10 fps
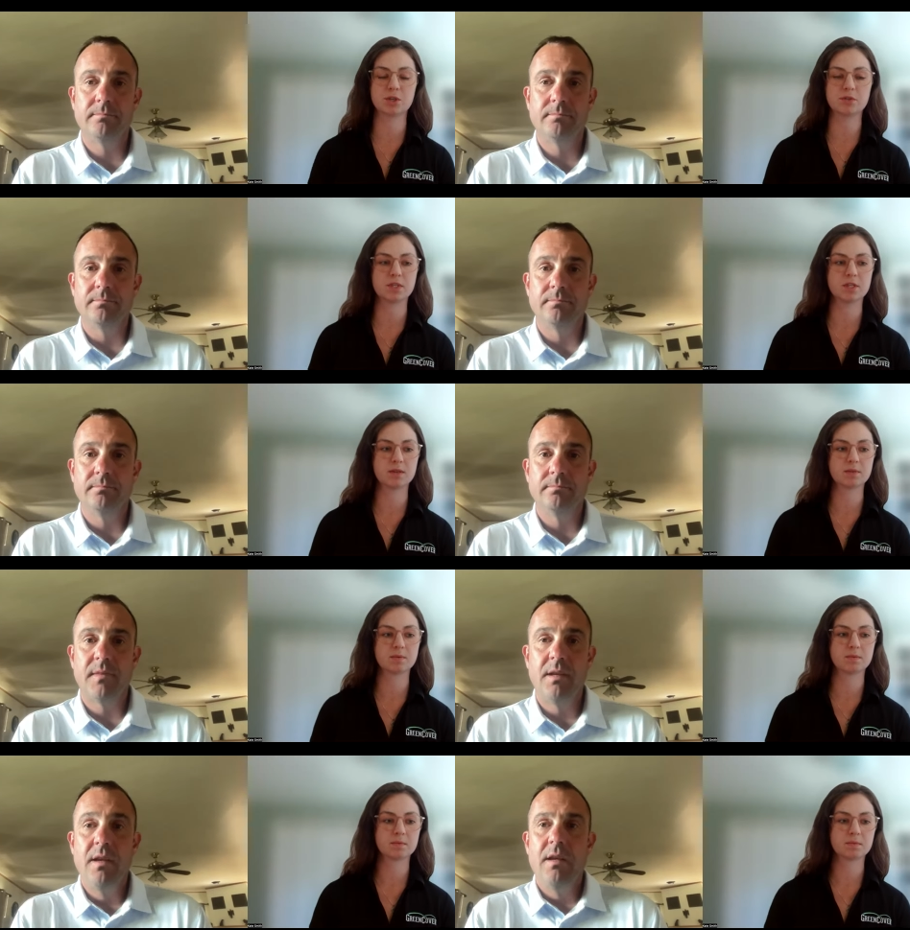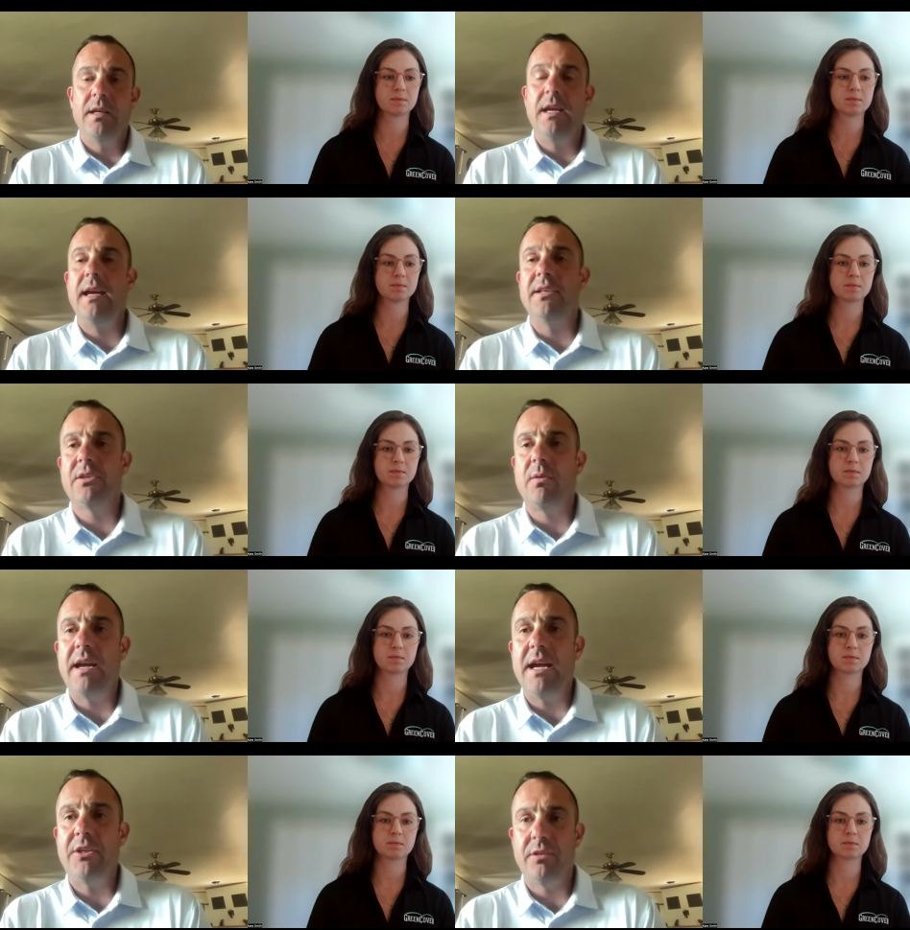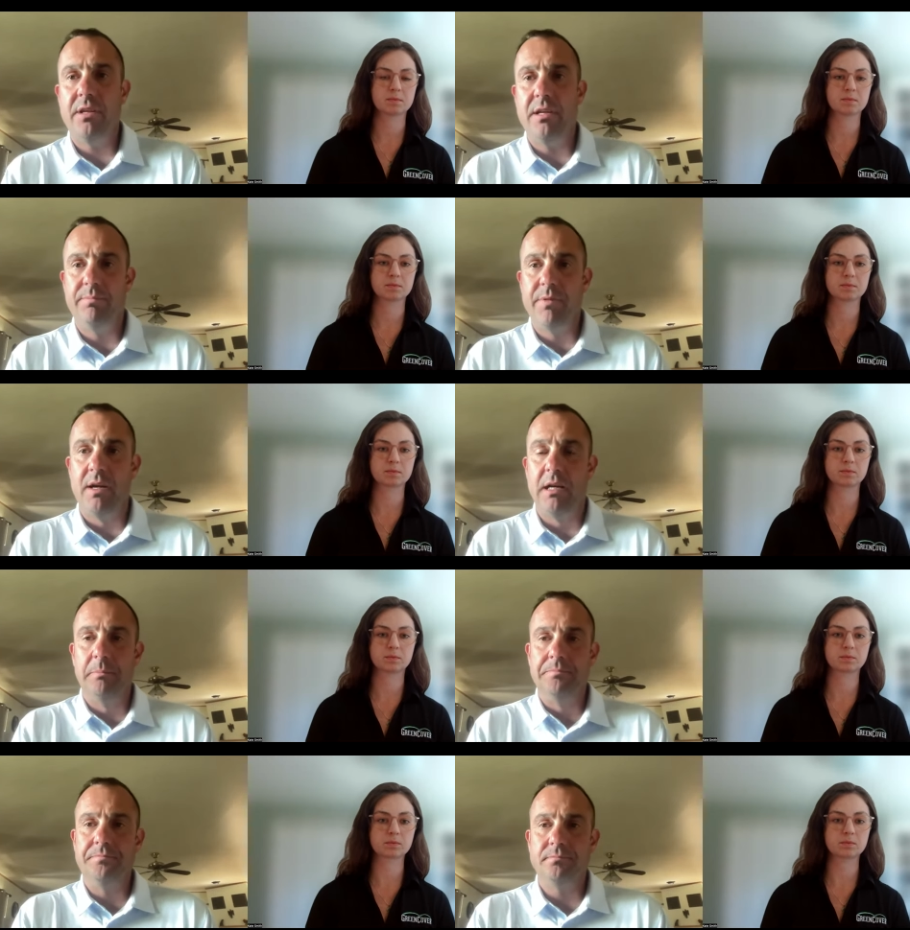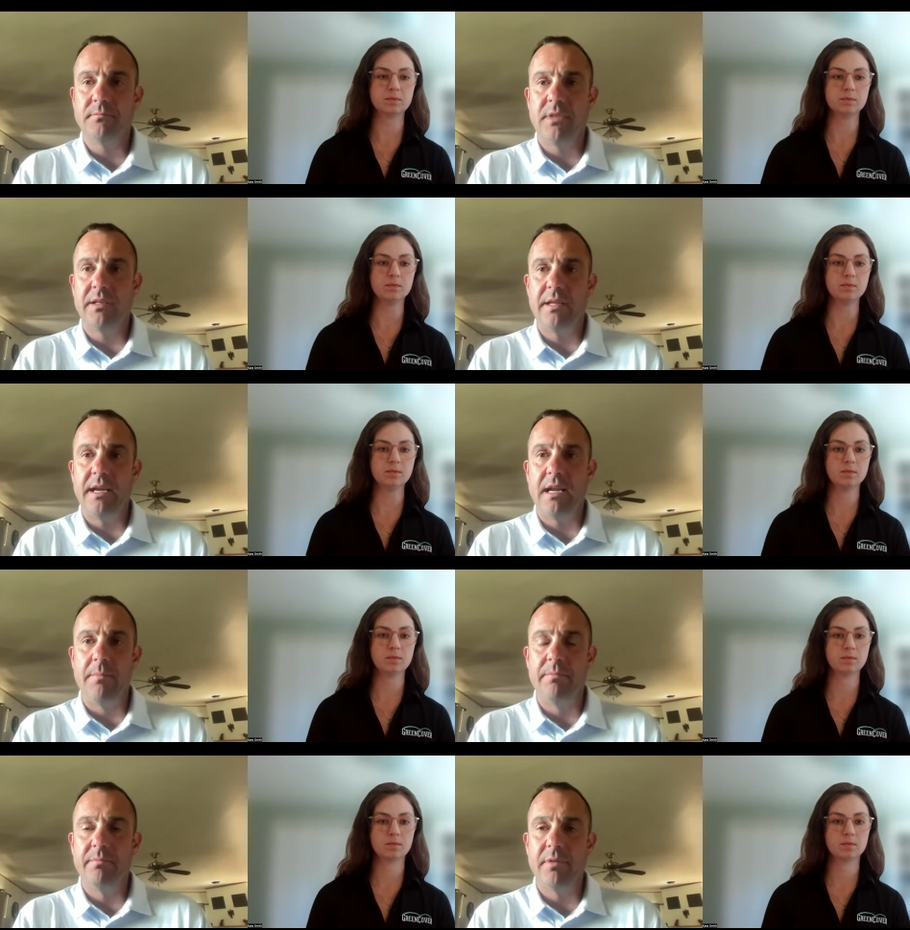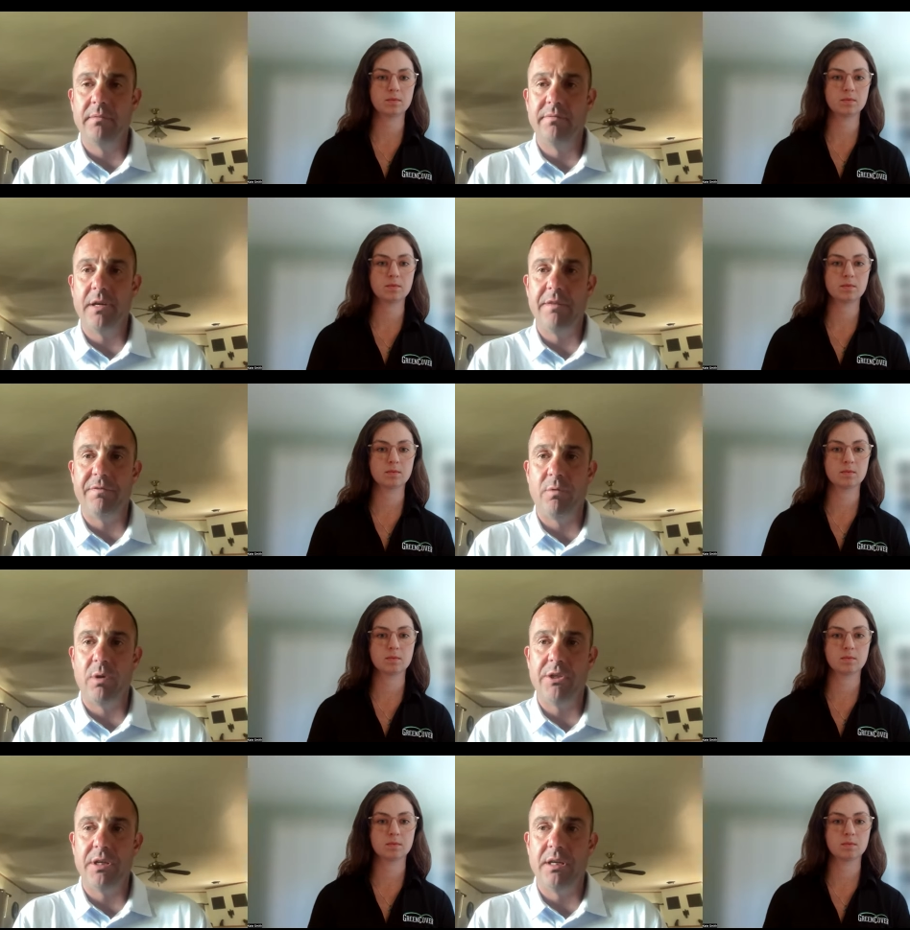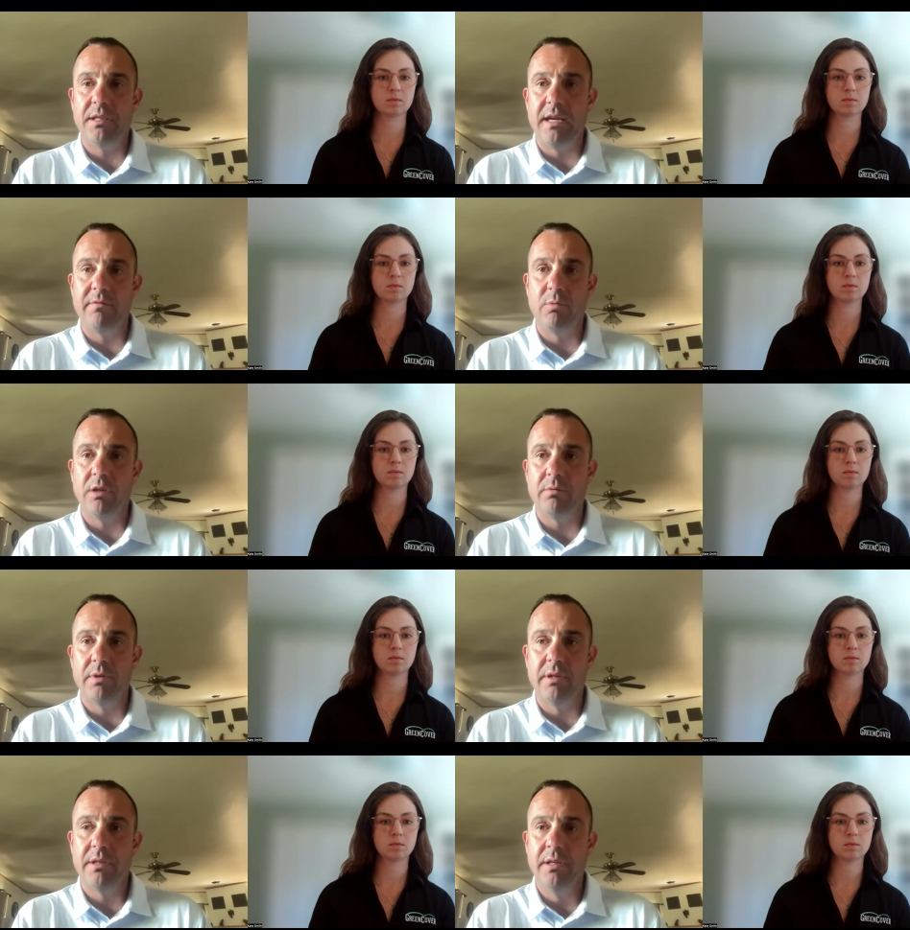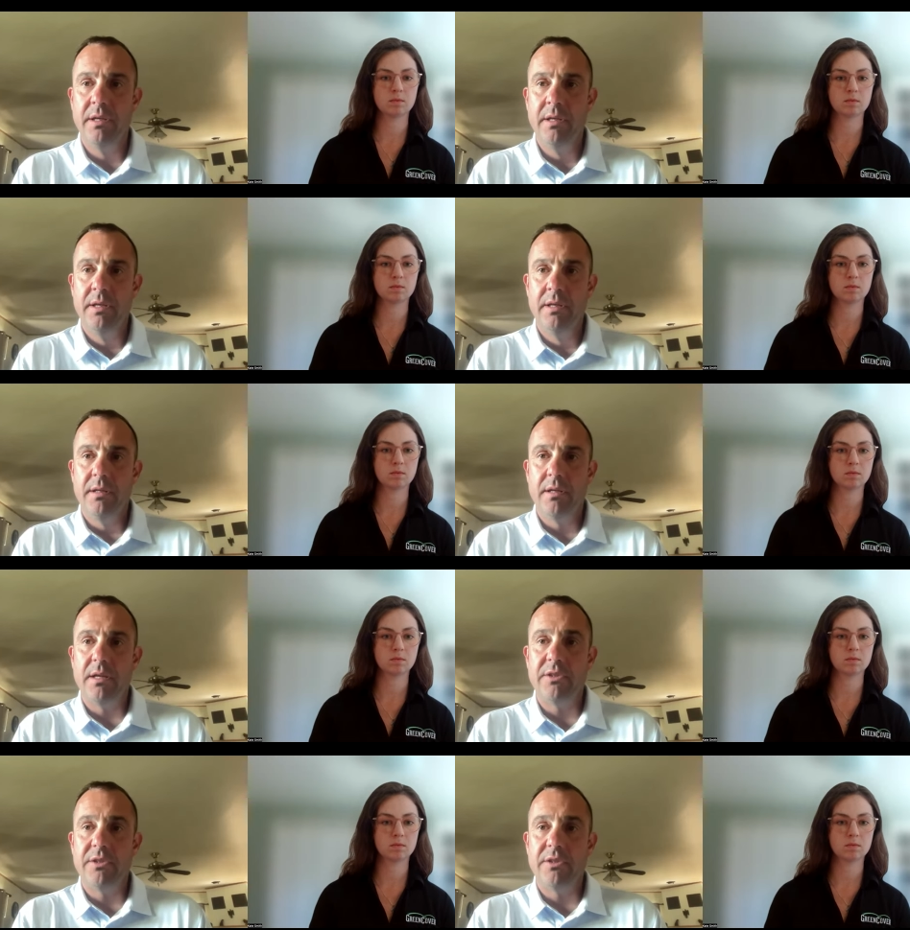Speaker 1: shifted?
Speaker 2: Yeah, so I actually, um, again, I'm uh, very fortunate to have worked with uh,